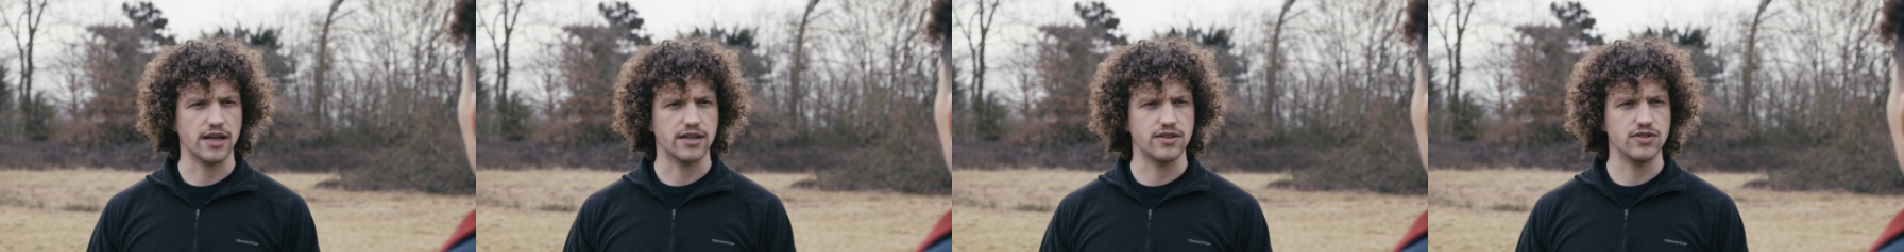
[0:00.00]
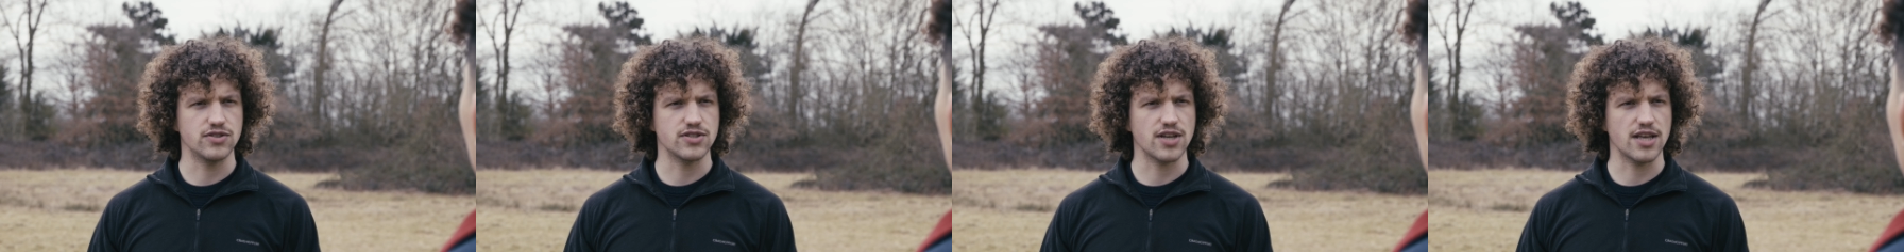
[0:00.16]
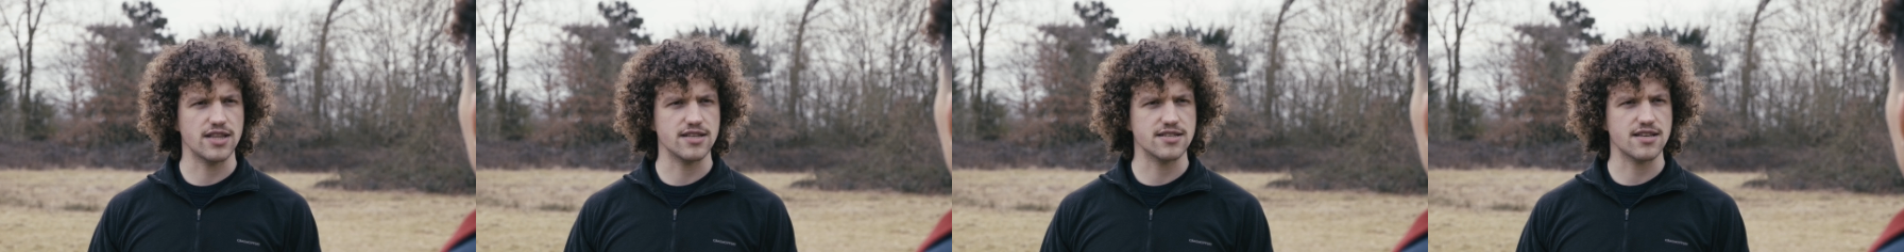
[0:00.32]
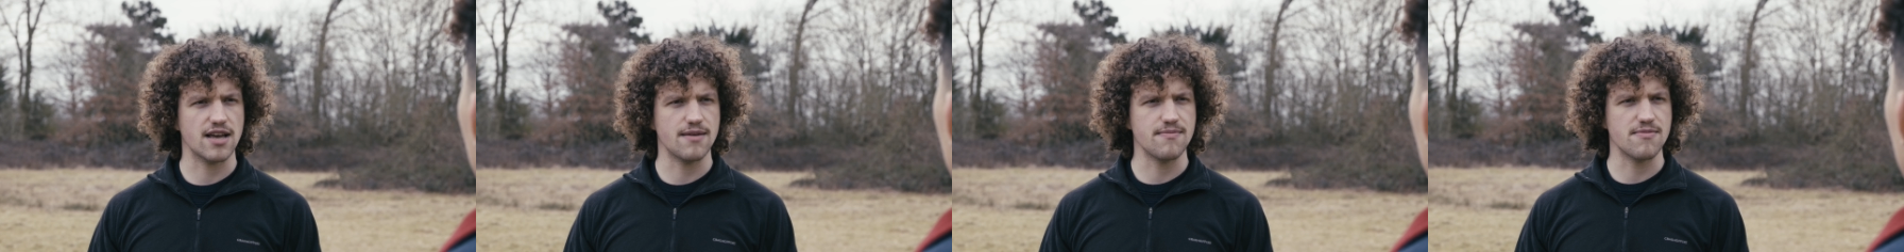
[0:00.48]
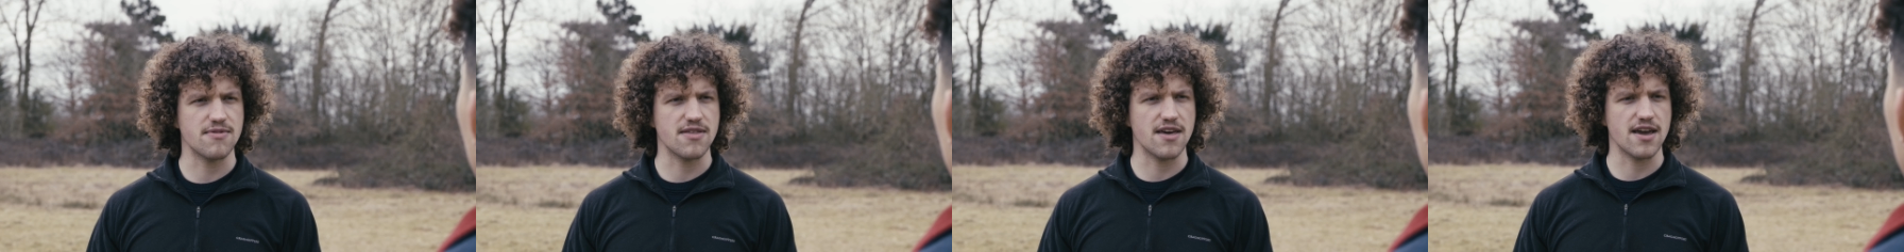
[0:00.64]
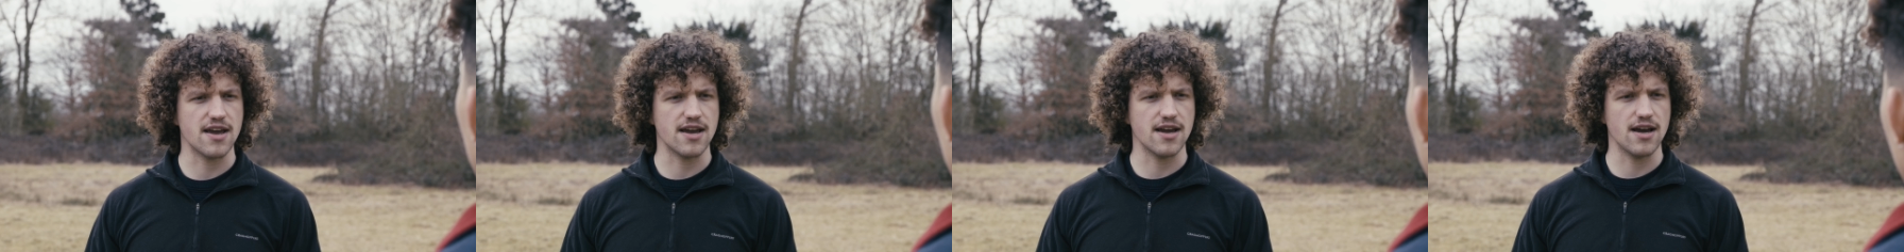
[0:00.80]
I could say the same
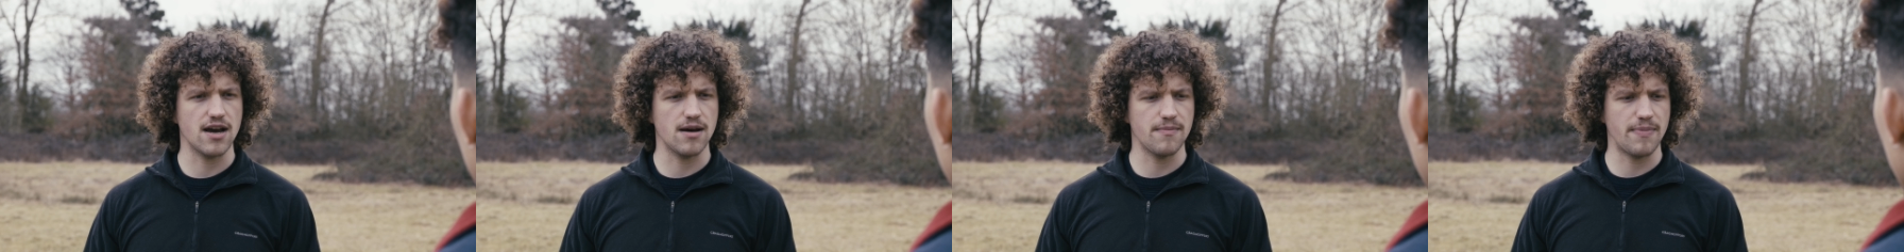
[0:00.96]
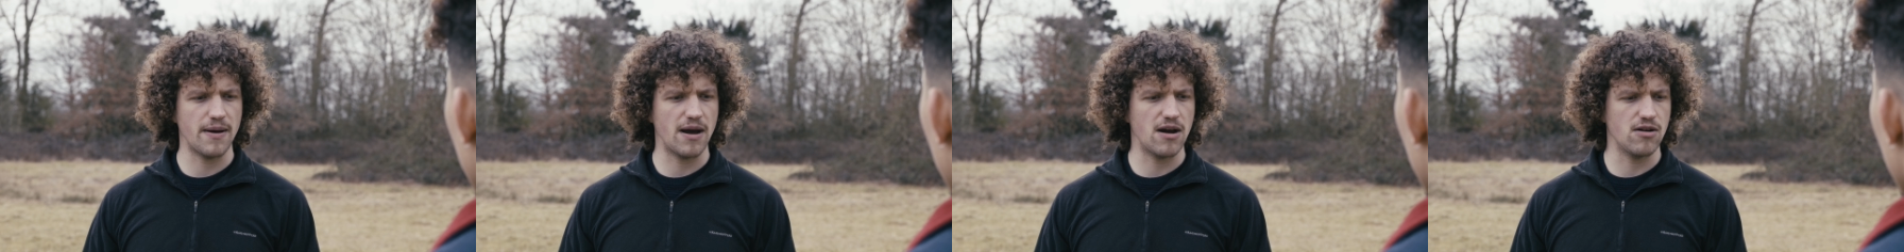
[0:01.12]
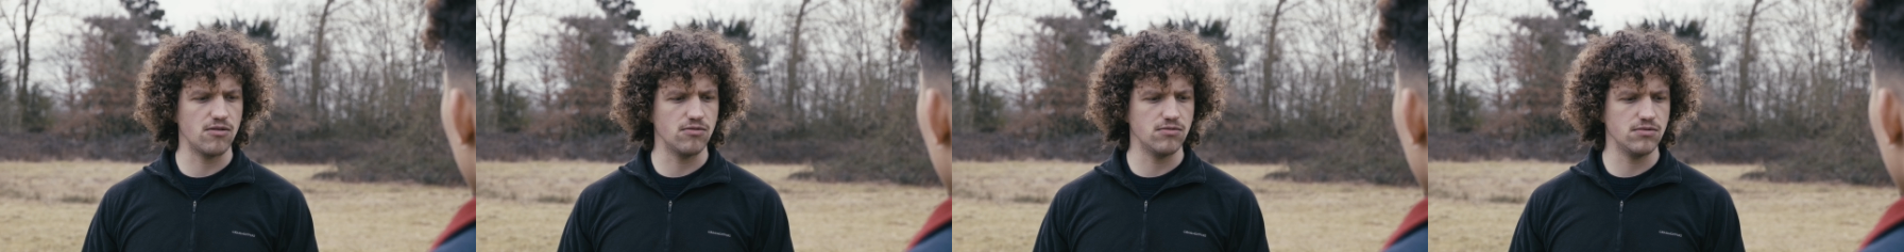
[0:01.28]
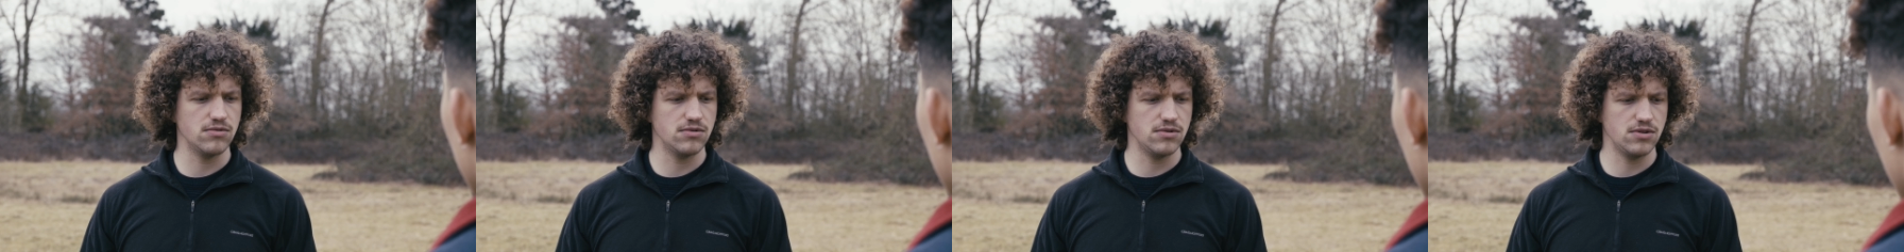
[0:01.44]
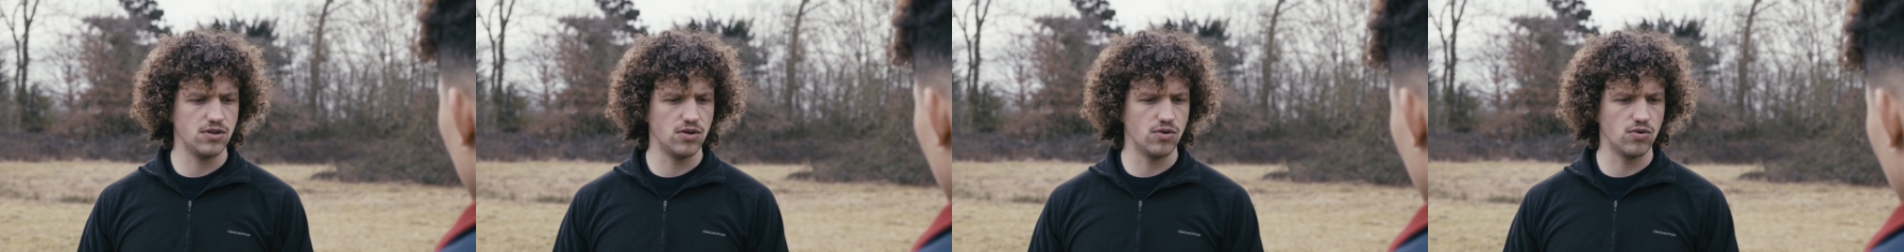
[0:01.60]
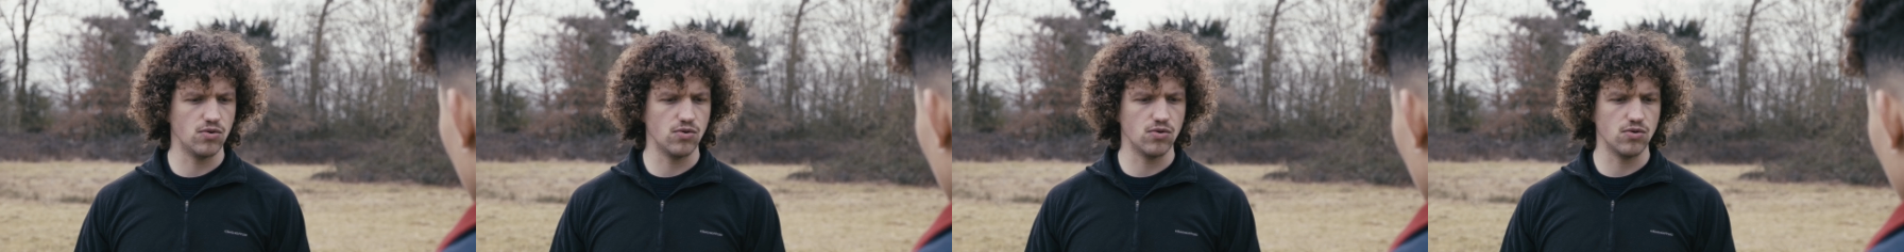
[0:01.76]
thing about
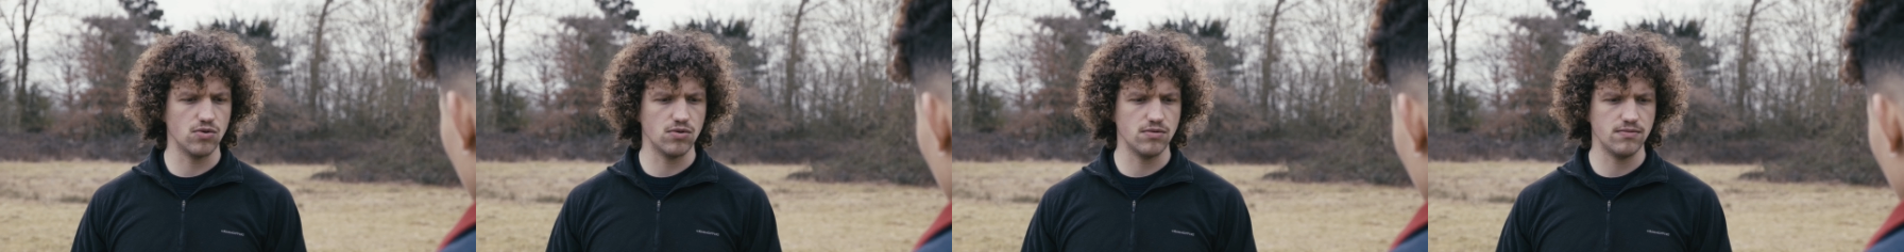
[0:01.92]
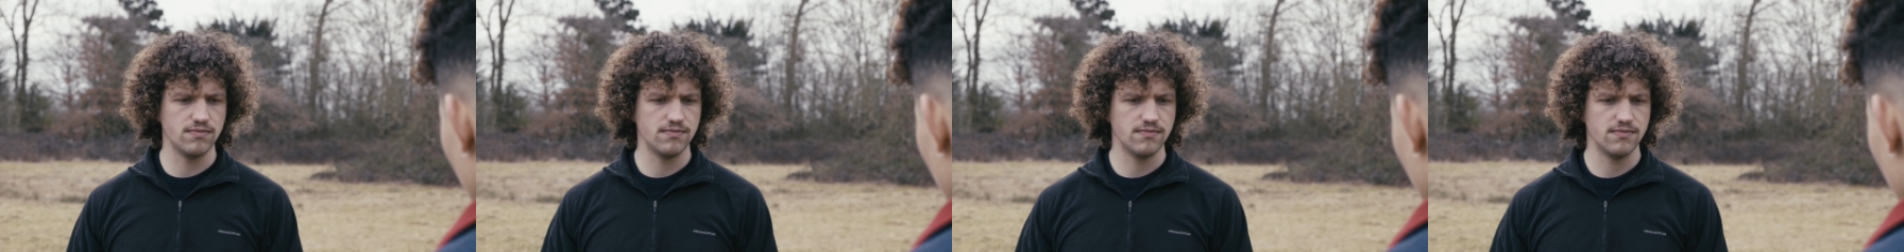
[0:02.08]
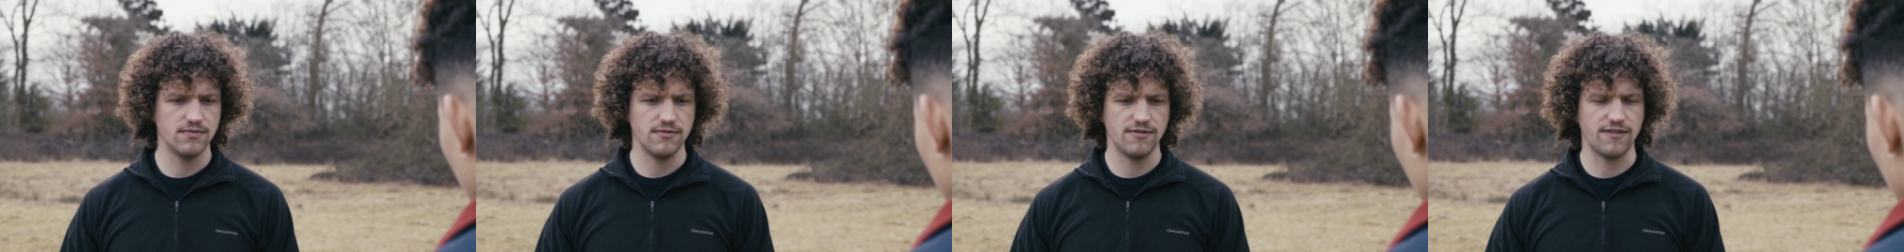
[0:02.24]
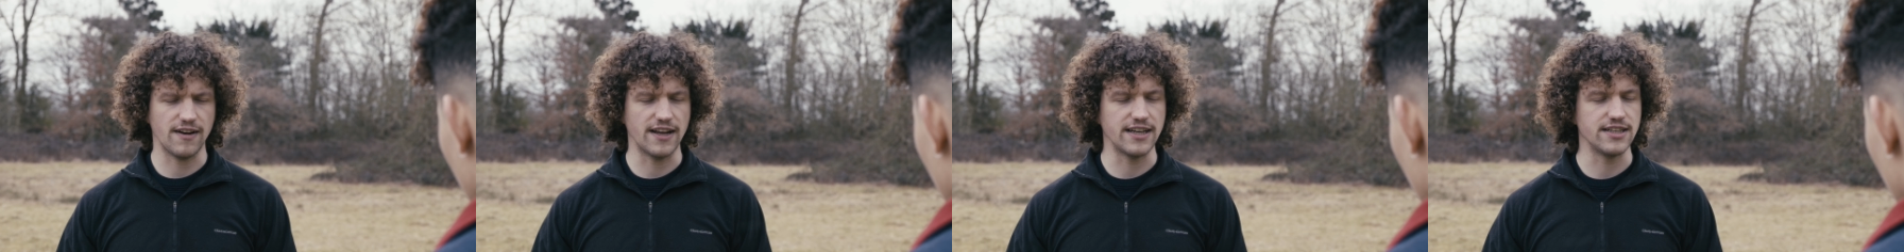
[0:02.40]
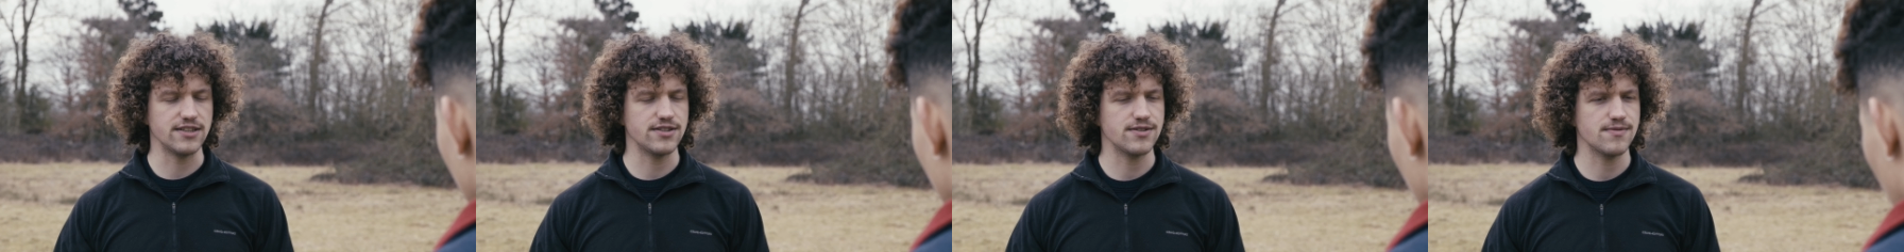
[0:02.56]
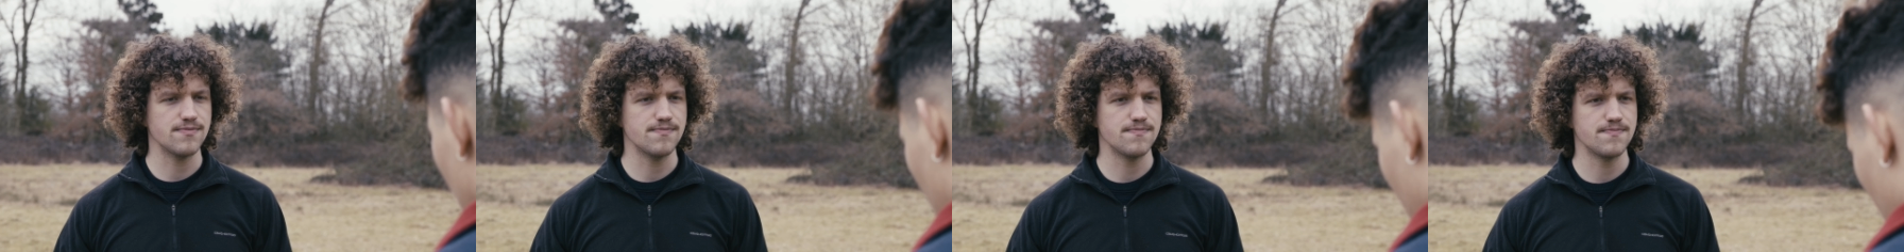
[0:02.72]
your
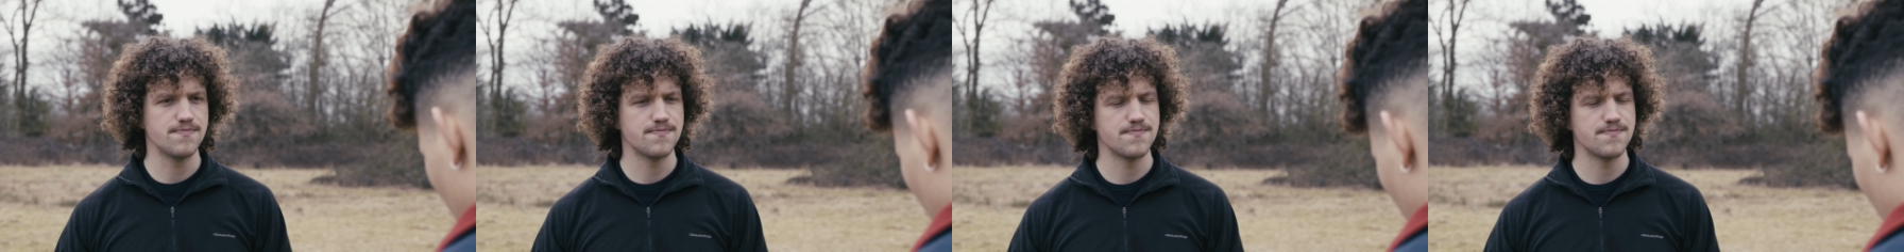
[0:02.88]
fleece.